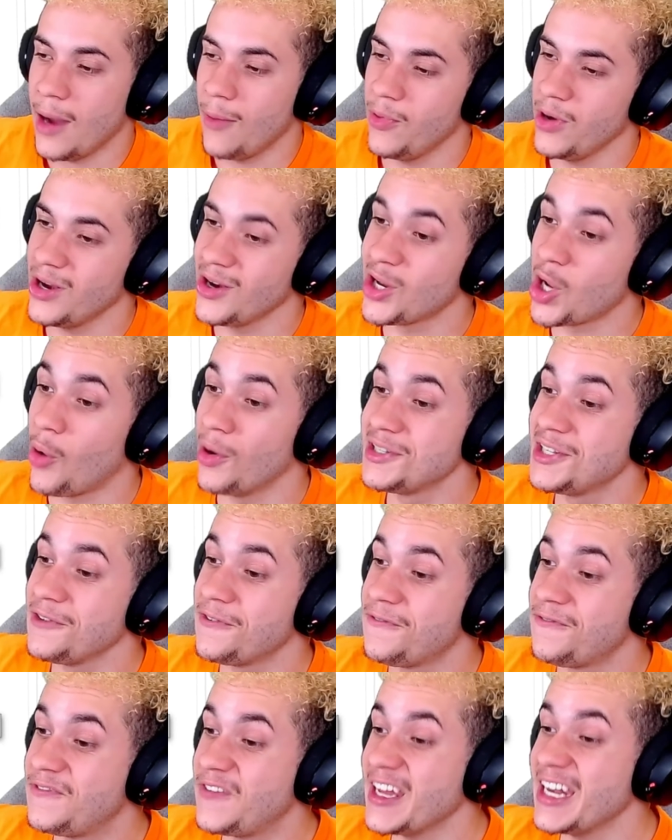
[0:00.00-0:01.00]
we are going to
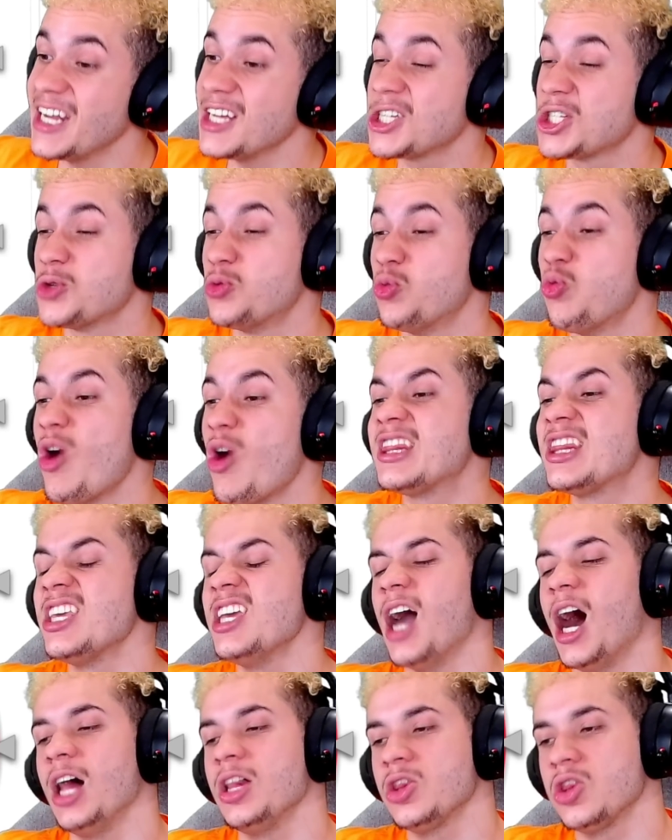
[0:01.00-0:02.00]
finish with the
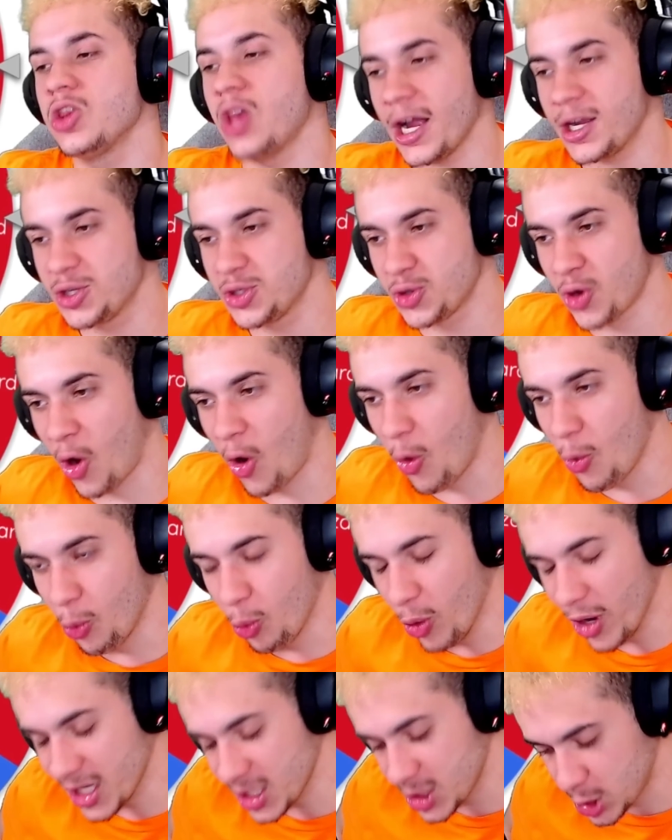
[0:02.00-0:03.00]
Electro
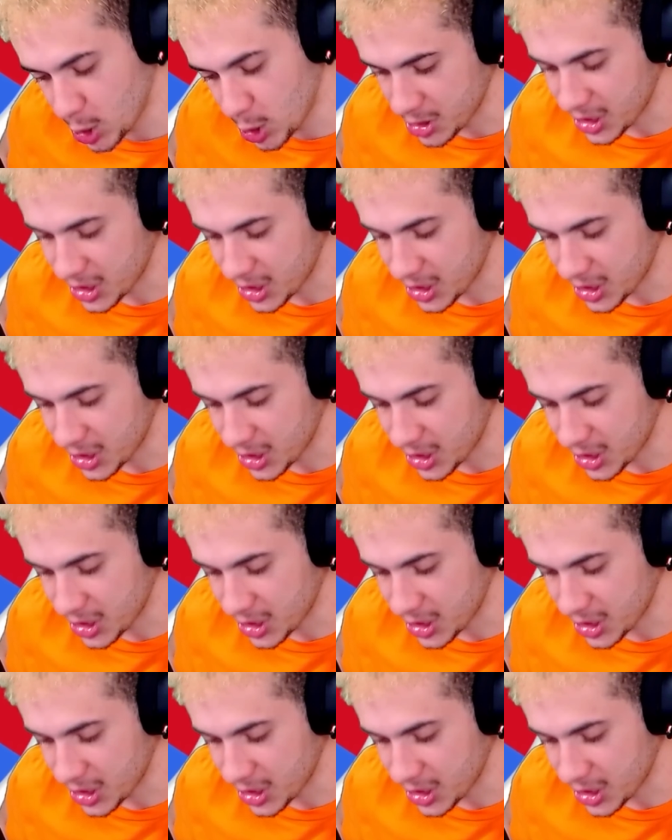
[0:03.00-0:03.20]
Wizard.